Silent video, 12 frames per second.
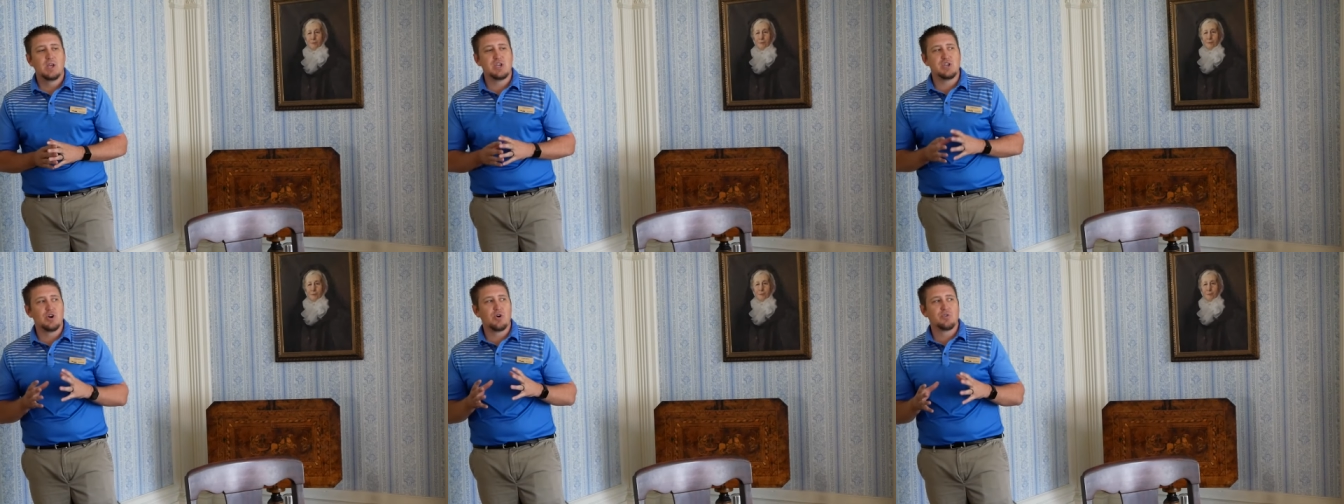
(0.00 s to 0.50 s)

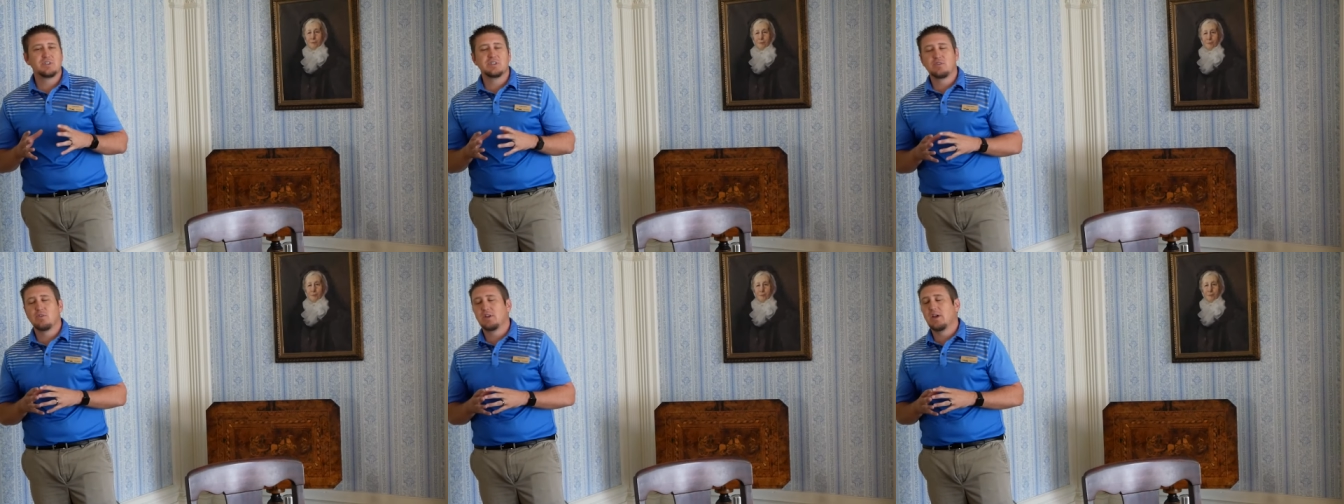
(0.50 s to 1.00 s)
He knows
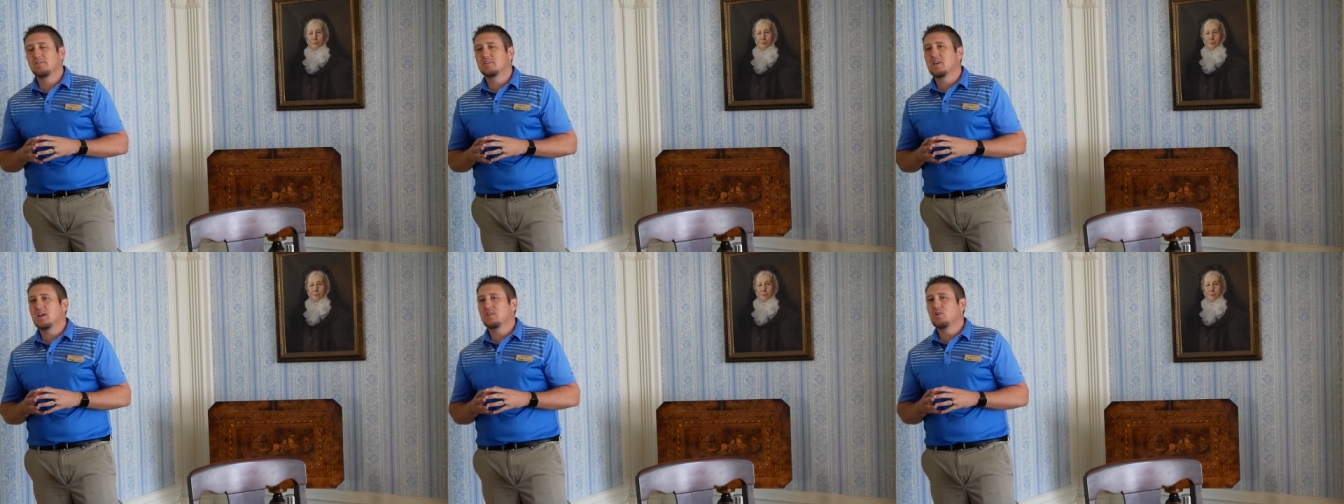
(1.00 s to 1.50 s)
he's going to have
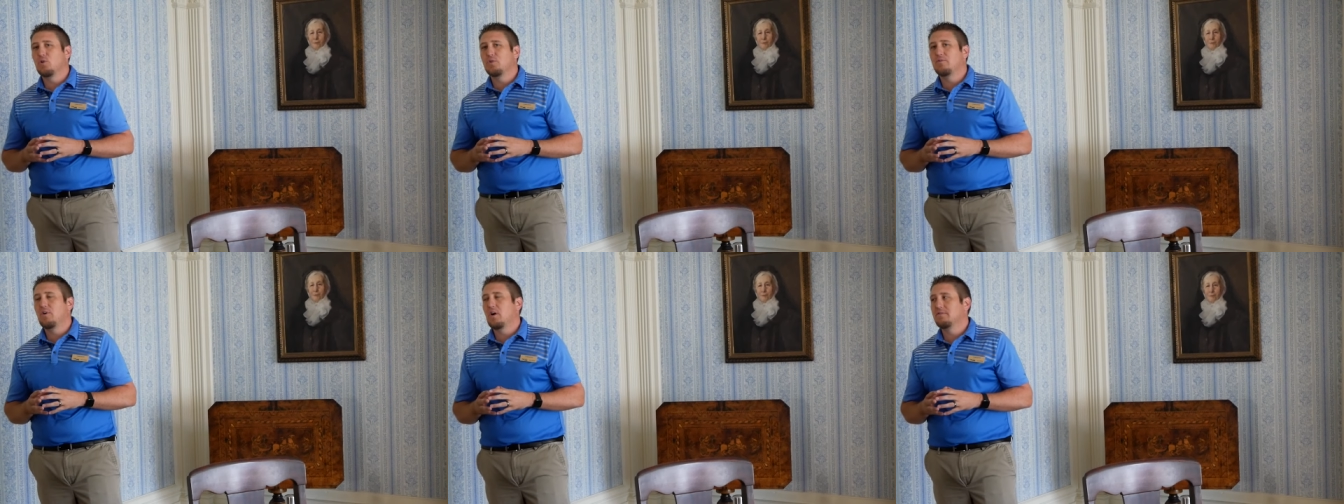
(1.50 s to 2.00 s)
to take the
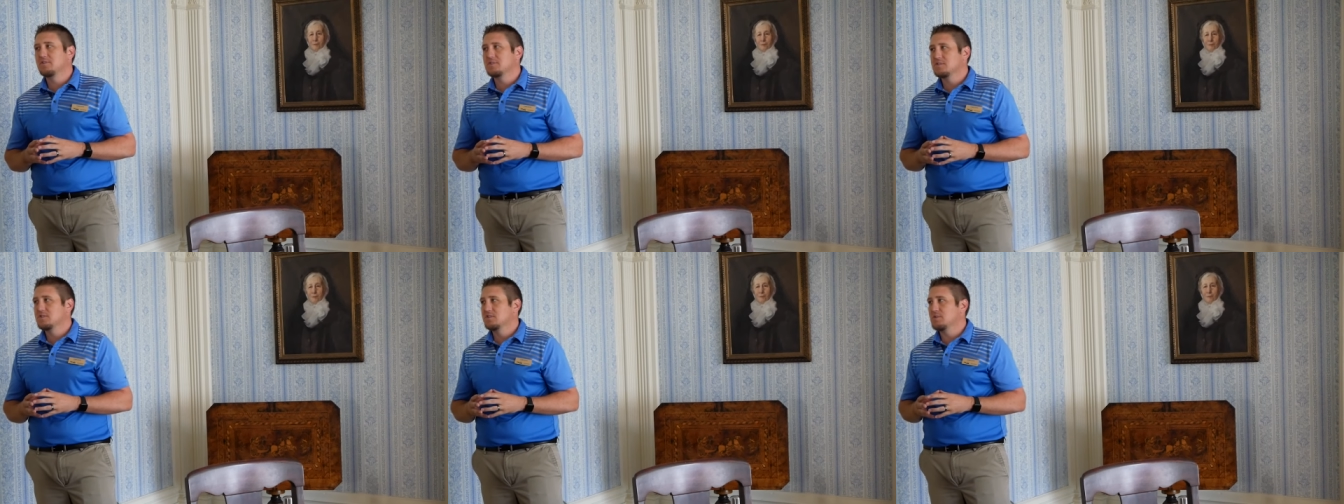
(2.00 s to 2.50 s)
oath of
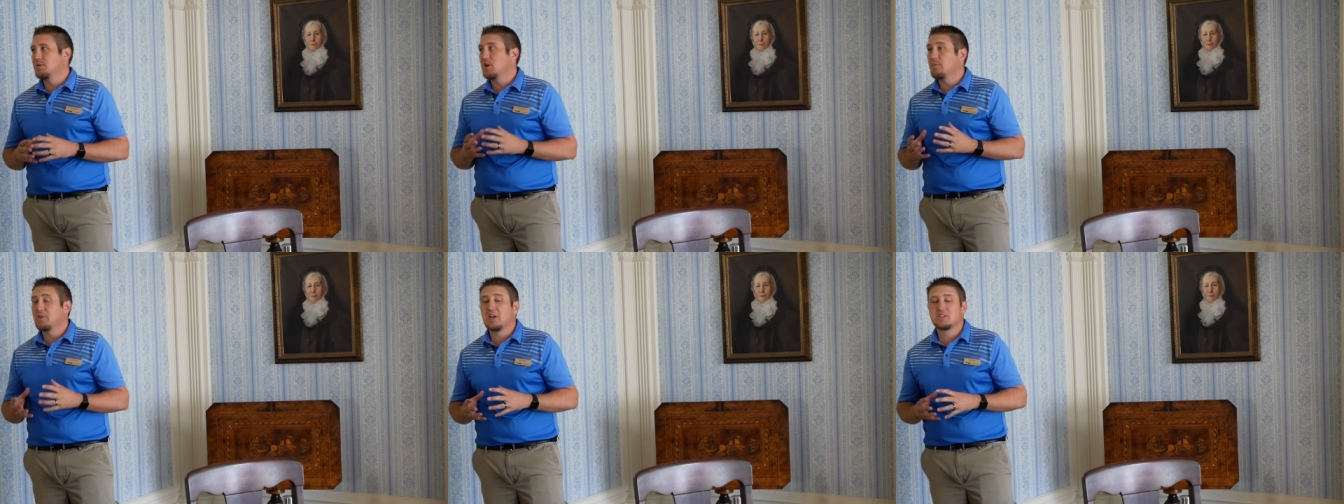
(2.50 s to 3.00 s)
office to
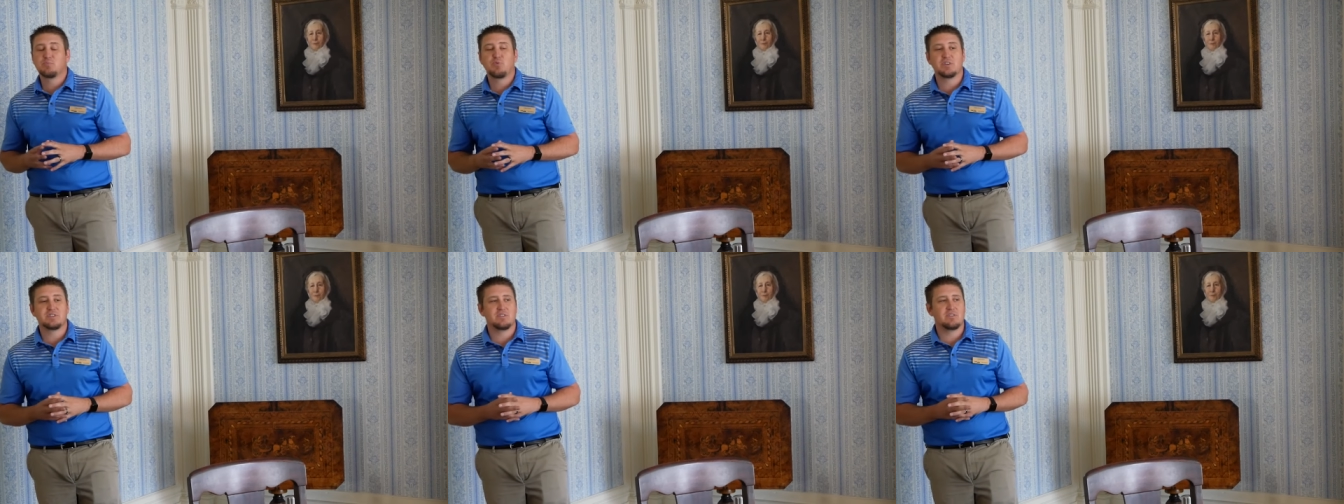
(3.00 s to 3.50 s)
become the next
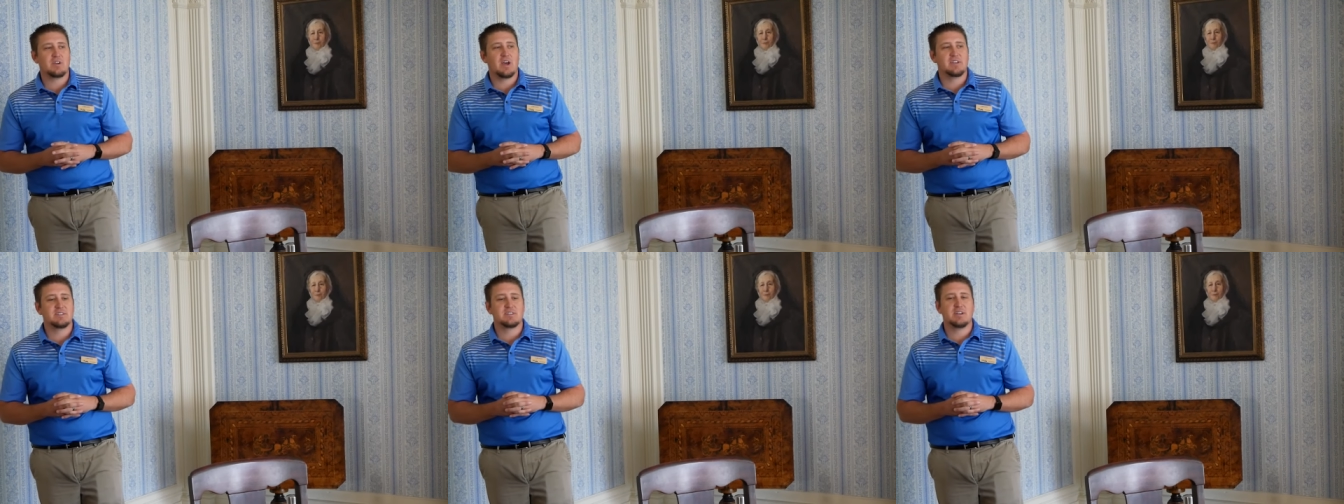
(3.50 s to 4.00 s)
president of the
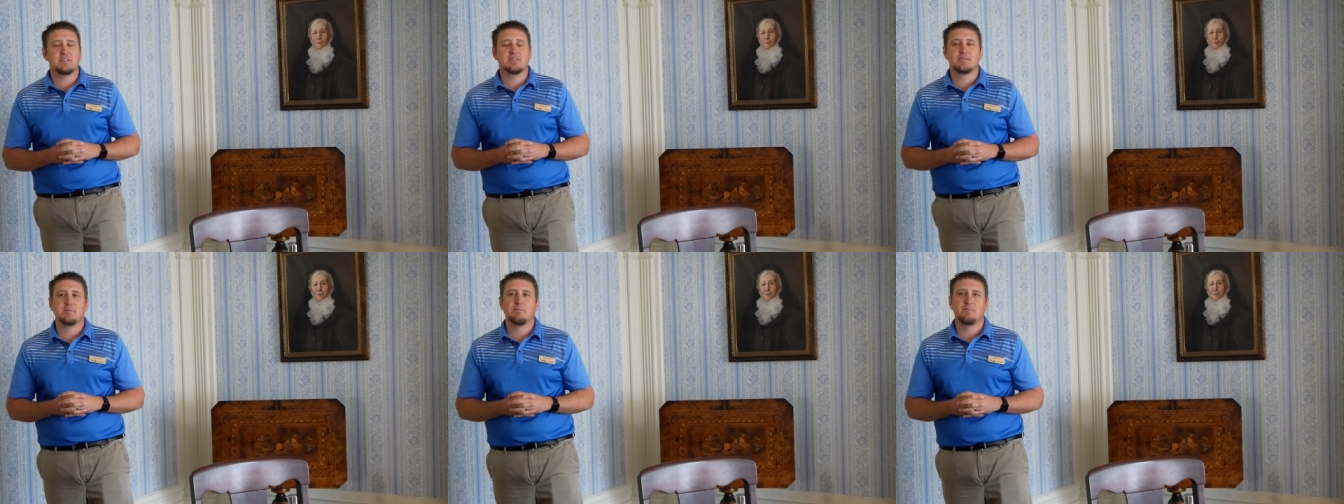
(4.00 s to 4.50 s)
United States